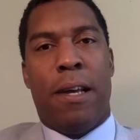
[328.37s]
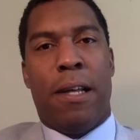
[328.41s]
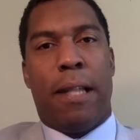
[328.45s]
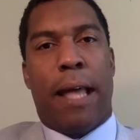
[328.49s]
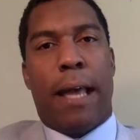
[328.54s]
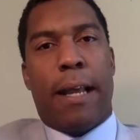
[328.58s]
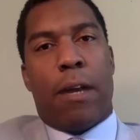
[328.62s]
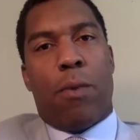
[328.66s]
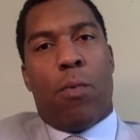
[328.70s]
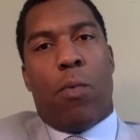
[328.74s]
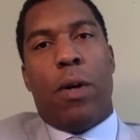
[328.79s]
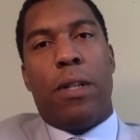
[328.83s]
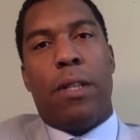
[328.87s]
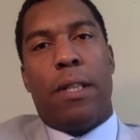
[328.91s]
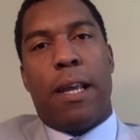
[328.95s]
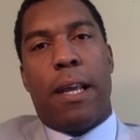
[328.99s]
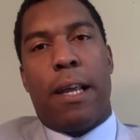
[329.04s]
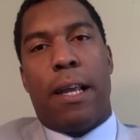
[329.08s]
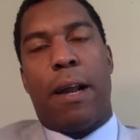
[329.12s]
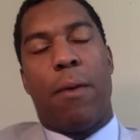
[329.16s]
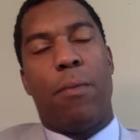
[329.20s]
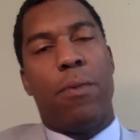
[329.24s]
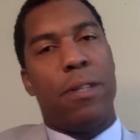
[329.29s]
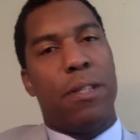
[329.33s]
Like one
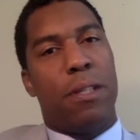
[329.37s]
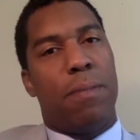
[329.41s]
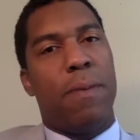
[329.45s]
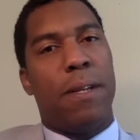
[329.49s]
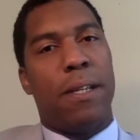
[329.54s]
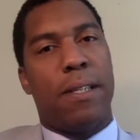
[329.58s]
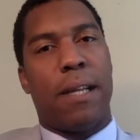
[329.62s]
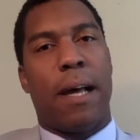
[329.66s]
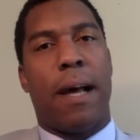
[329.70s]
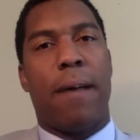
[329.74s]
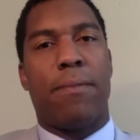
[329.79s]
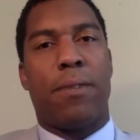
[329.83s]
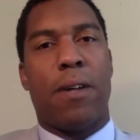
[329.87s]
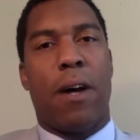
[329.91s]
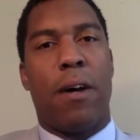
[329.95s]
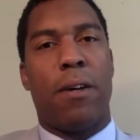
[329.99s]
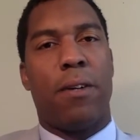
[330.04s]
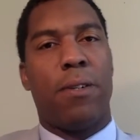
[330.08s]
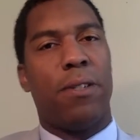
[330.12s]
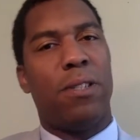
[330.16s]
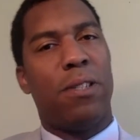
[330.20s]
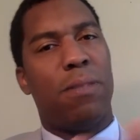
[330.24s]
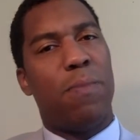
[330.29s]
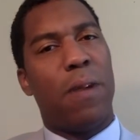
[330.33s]
thing, and I want to spend time
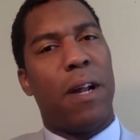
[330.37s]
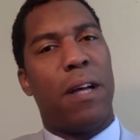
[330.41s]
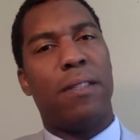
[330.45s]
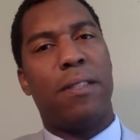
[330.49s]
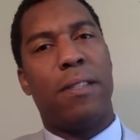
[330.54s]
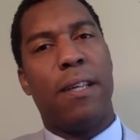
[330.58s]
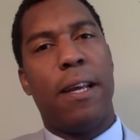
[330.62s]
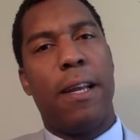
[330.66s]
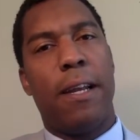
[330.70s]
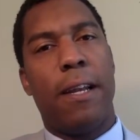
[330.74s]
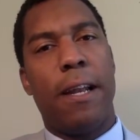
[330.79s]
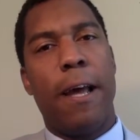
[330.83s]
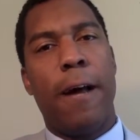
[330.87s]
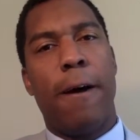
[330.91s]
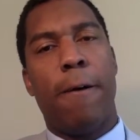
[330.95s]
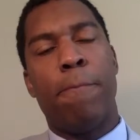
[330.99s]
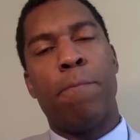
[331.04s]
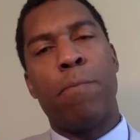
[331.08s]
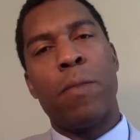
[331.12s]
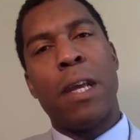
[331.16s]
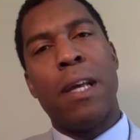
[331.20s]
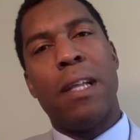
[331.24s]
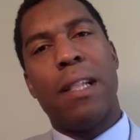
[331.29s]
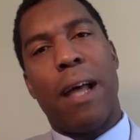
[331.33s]
talking on this, but I'll say it now.